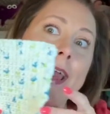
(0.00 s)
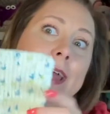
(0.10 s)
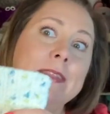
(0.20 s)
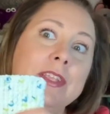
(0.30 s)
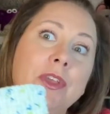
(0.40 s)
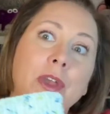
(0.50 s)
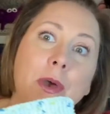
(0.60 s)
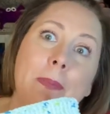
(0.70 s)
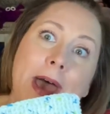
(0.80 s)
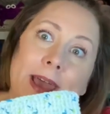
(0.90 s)
and then you
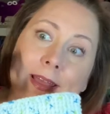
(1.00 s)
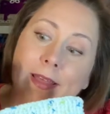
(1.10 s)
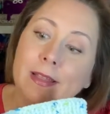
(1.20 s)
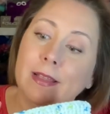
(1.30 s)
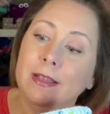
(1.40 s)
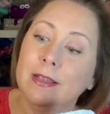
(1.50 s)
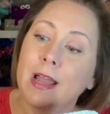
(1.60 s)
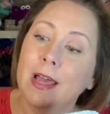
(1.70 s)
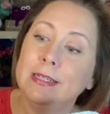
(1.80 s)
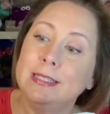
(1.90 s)
go back
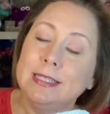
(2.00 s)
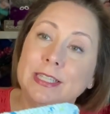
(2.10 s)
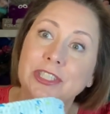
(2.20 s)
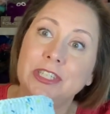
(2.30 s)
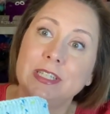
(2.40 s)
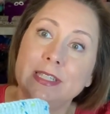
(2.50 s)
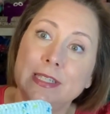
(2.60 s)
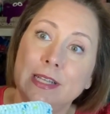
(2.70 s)
nine stitches